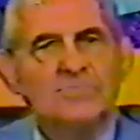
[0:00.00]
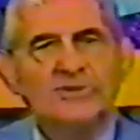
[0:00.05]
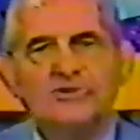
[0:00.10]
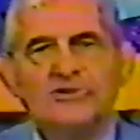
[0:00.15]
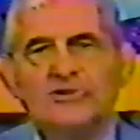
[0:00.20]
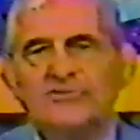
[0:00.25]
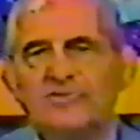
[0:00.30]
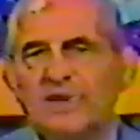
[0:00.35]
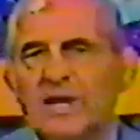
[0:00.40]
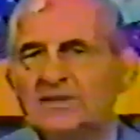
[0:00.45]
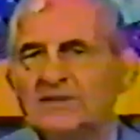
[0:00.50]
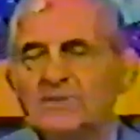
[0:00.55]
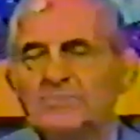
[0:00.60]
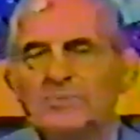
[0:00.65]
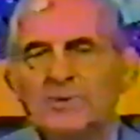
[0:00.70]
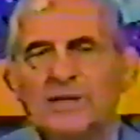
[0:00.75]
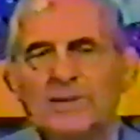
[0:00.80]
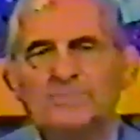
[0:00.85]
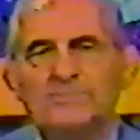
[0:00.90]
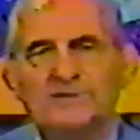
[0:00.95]
But you've got
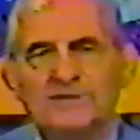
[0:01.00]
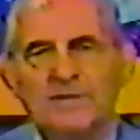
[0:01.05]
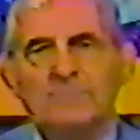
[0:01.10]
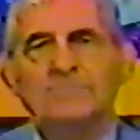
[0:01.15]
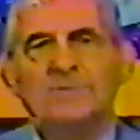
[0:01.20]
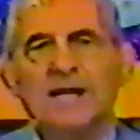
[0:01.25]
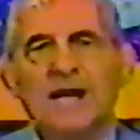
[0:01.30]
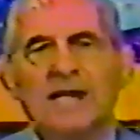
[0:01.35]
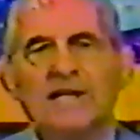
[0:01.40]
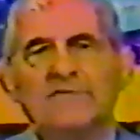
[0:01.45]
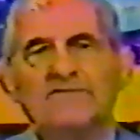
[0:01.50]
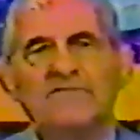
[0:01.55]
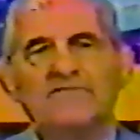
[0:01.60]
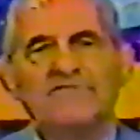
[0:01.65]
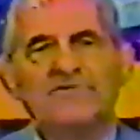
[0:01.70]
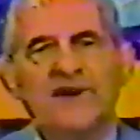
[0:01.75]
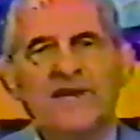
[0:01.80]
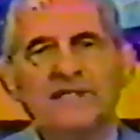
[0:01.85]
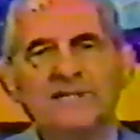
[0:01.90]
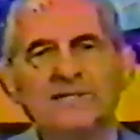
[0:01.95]
to put up some kind of
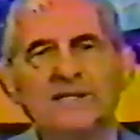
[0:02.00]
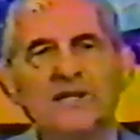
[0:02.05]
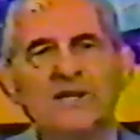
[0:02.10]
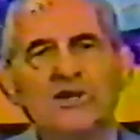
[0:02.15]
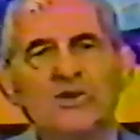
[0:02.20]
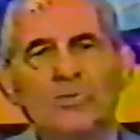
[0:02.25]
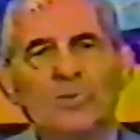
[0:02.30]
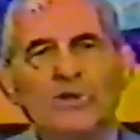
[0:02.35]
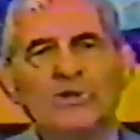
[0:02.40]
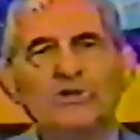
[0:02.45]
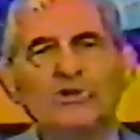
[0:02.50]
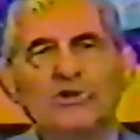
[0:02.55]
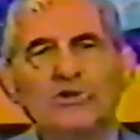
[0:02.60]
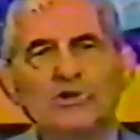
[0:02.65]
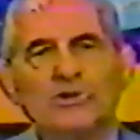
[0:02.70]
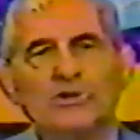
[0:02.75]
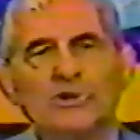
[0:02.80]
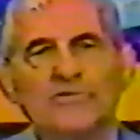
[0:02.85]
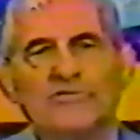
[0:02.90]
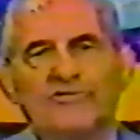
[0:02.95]
a fight when
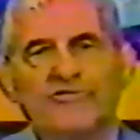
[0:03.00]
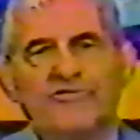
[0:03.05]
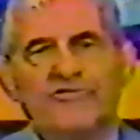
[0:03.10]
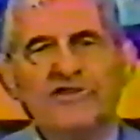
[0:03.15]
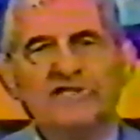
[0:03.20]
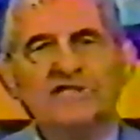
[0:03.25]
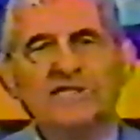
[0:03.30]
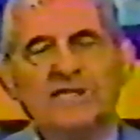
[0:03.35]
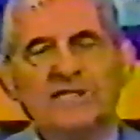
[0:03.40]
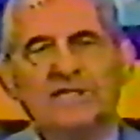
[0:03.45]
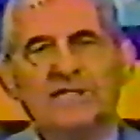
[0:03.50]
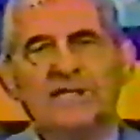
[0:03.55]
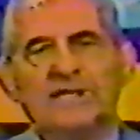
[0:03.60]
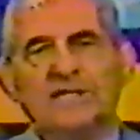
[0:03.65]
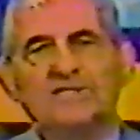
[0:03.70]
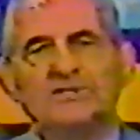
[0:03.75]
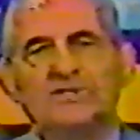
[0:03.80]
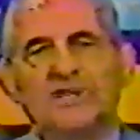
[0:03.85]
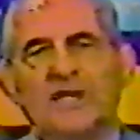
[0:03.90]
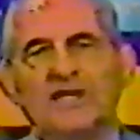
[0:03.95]
you're
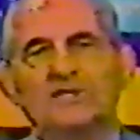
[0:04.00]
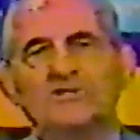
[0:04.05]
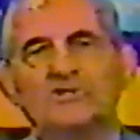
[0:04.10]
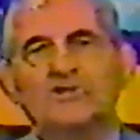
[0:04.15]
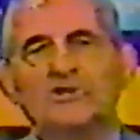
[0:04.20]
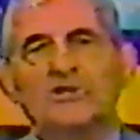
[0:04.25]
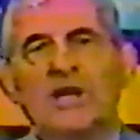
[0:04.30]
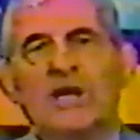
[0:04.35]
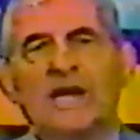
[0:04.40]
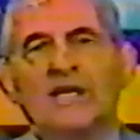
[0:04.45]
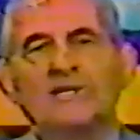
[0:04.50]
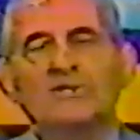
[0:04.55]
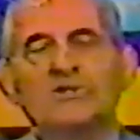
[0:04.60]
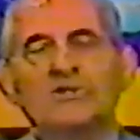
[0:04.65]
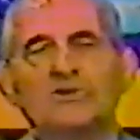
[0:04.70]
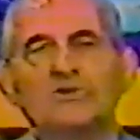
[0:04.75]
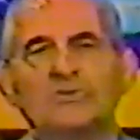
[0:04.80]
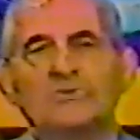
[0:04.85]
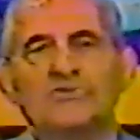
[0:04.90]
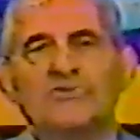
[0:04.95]
physically in danger and
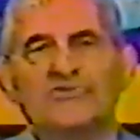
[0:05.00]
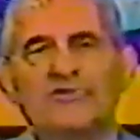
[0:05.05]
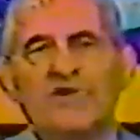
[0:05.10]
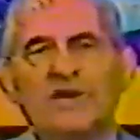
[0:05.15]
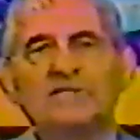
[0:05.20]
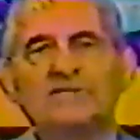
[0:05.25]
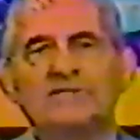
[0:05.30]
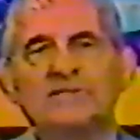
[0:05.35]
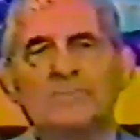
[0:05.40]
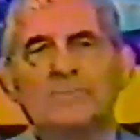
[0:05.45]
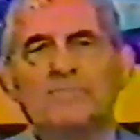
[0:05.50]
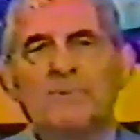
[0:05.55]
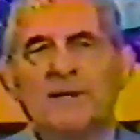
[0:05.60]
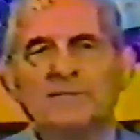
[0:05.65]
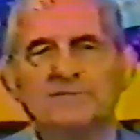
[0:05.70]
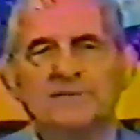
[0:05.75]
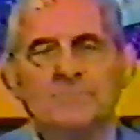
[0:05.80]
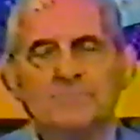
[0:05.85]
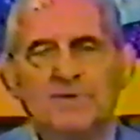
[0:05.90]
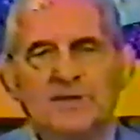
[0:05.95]
you face the
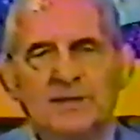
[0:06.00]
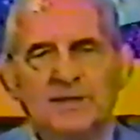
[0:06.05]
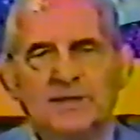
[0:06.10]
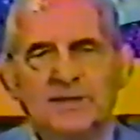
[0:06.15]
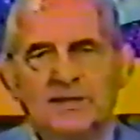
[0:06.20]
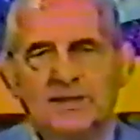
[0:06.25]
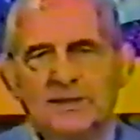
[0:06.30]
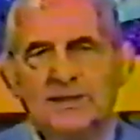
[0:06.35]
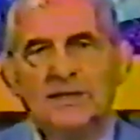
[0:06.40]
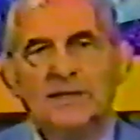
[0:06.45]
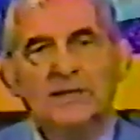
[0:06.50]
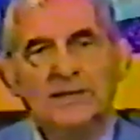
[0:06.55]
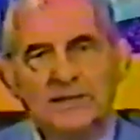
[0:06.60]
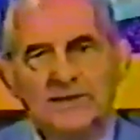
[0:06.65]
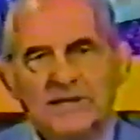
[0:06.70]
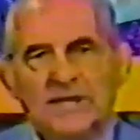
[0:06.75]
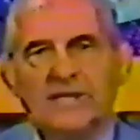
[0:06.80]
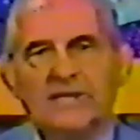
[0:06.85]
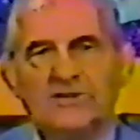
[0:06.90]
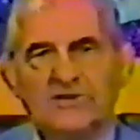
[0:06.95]
possibility
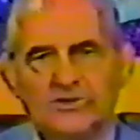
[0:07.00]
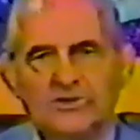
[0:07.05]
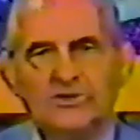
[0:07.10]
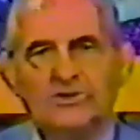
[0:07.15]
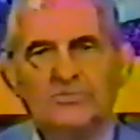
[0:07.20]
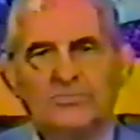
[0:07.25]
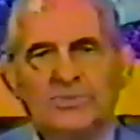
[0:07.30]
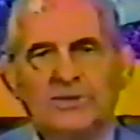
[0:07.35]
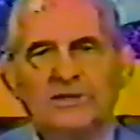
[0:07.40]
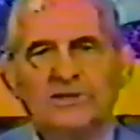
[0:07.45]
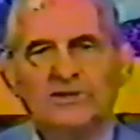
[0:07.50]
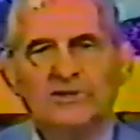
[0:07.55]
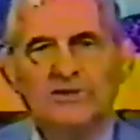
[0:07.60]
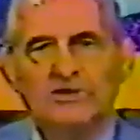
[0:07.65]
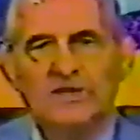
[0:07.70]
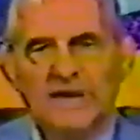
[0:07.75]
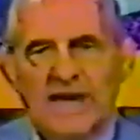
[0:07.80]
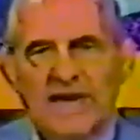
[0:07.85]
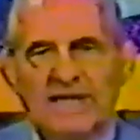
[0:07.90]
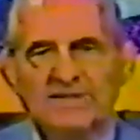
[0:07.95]
that it could be
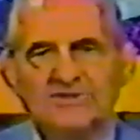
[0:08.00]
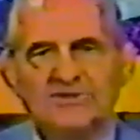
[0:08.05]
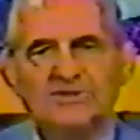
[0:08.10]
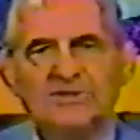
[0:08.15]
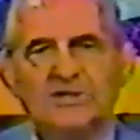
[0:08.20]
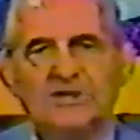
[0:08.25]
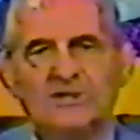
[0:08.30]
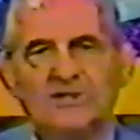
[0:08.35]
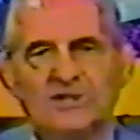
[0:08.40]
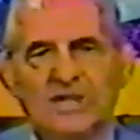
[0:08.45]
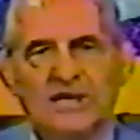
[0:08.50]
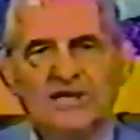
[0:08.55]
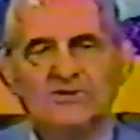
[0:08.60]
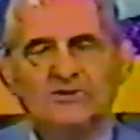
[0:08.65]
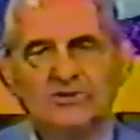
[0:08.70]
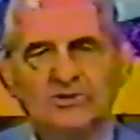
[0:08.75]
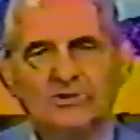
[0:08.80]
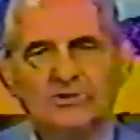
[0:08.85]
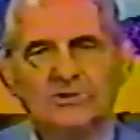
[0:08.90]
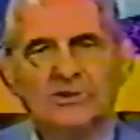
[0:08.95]
your last
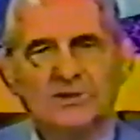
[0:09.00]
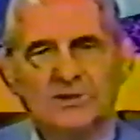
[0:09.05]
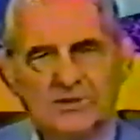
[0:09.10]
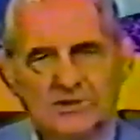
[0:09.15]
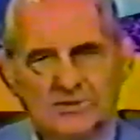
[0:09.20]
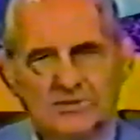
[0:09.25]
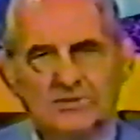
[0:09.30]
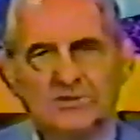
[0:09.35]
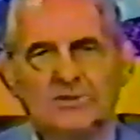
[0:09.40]
danger.